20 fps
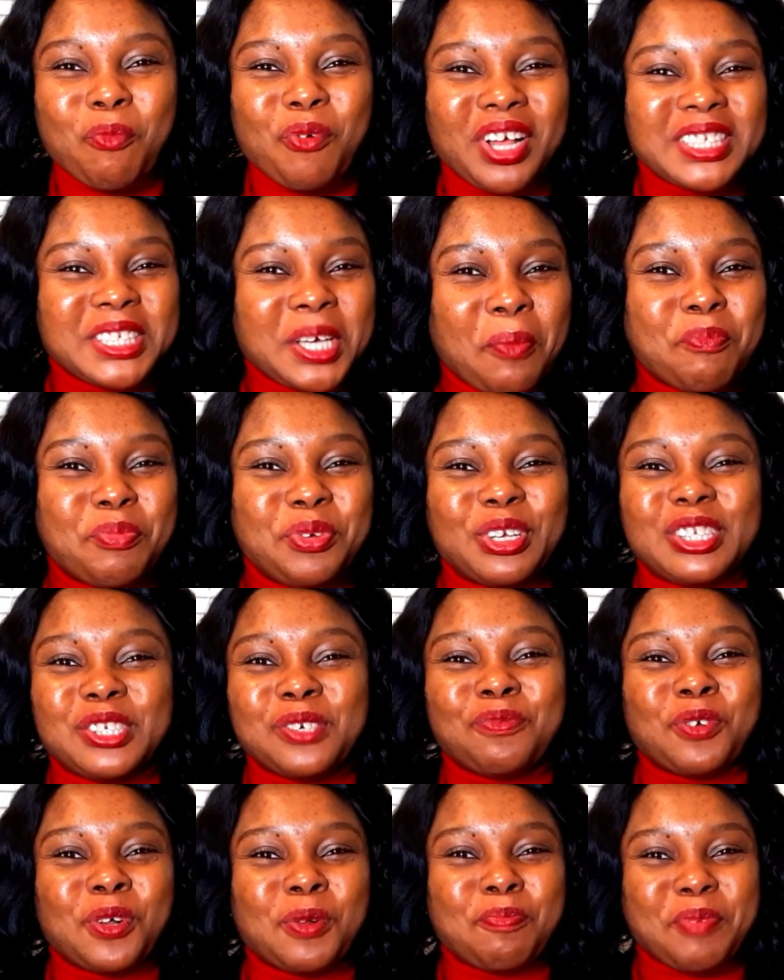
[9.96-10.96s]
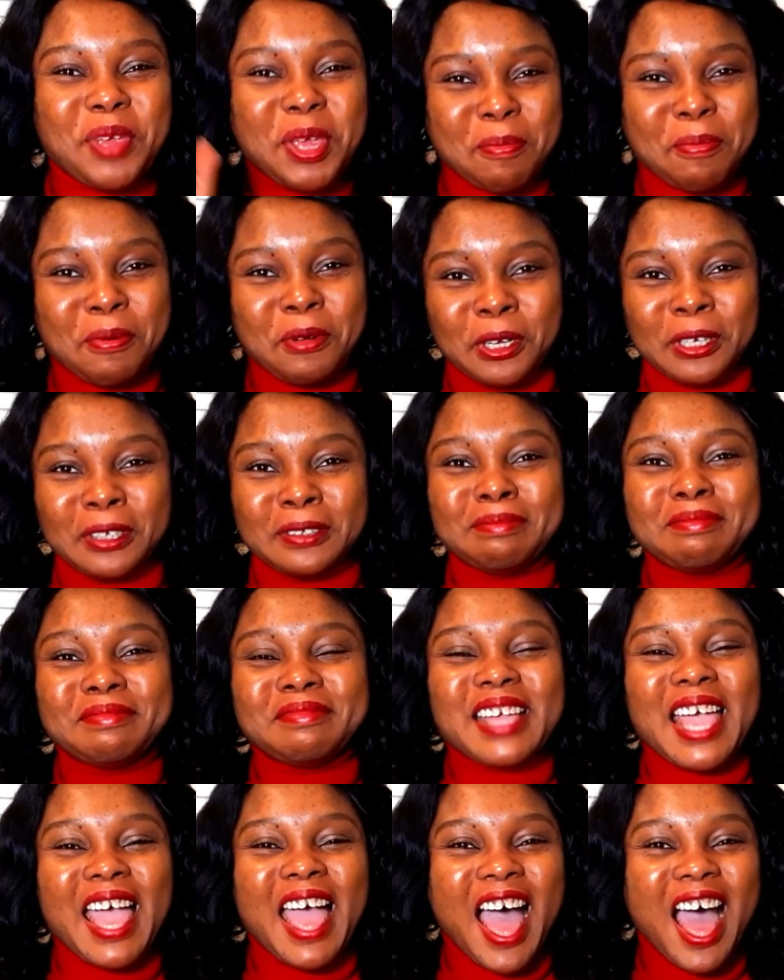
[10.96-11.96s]
what's up, beautiful people?
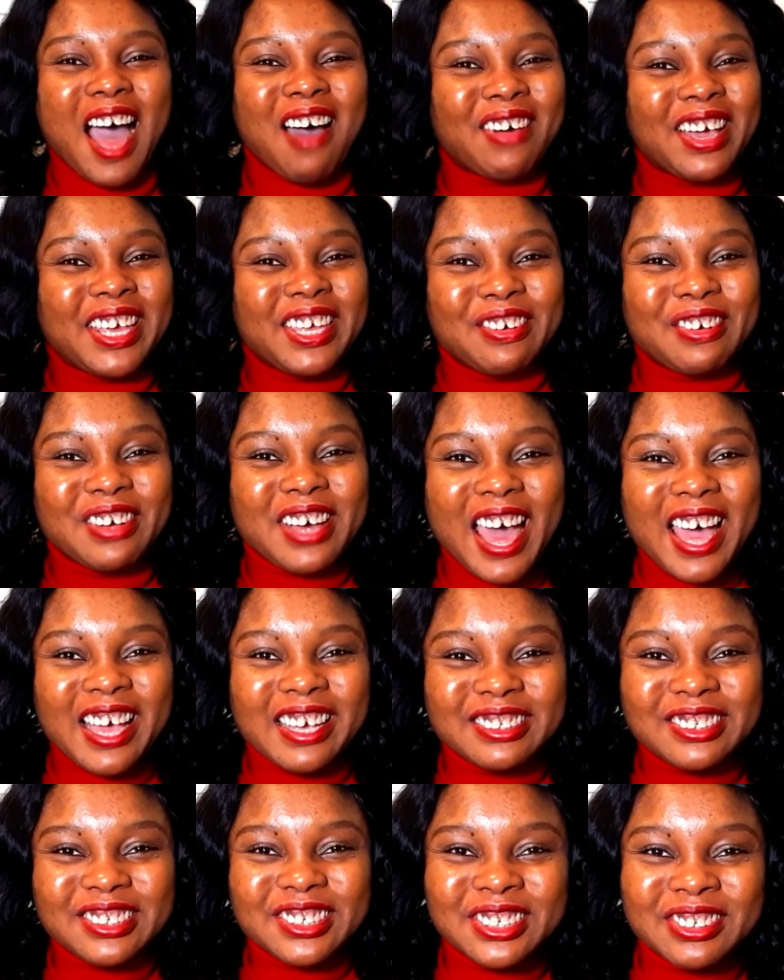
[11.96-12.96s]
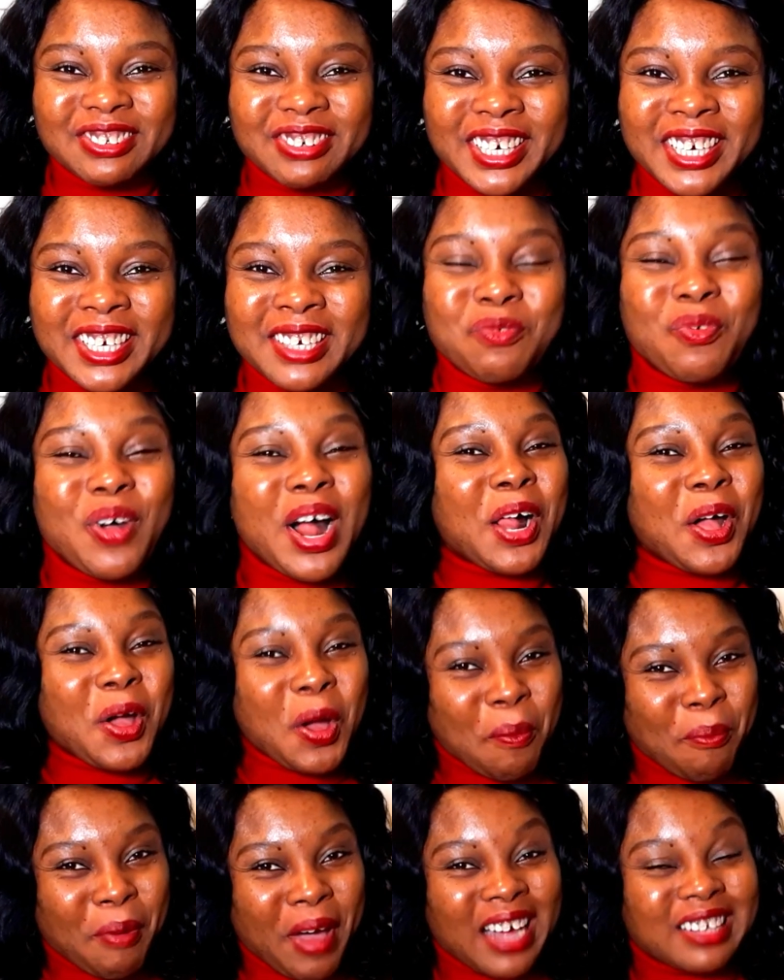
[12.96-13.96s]
How are you guys doing?
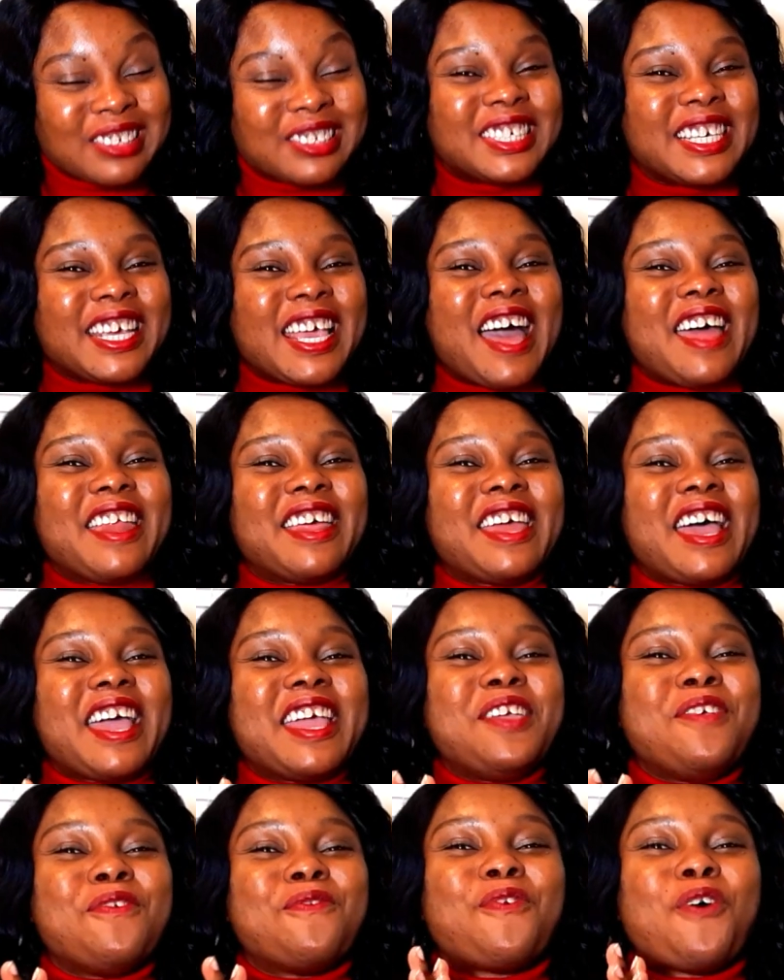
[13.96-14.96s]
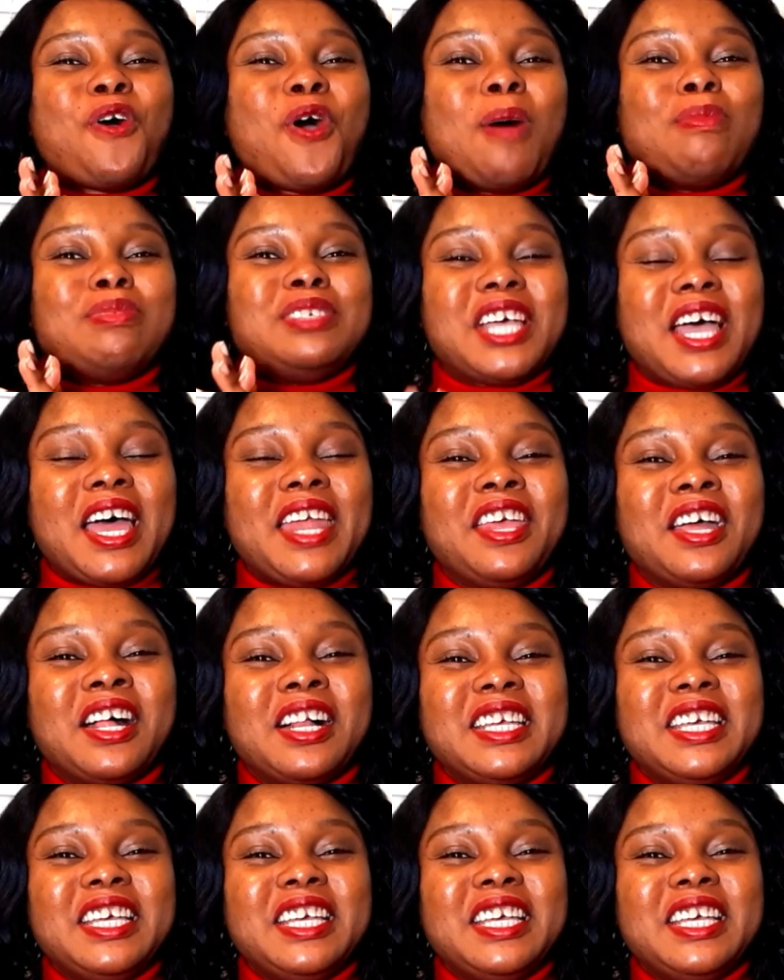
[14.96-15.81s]
Welcome back to the Canada Info Hub channel.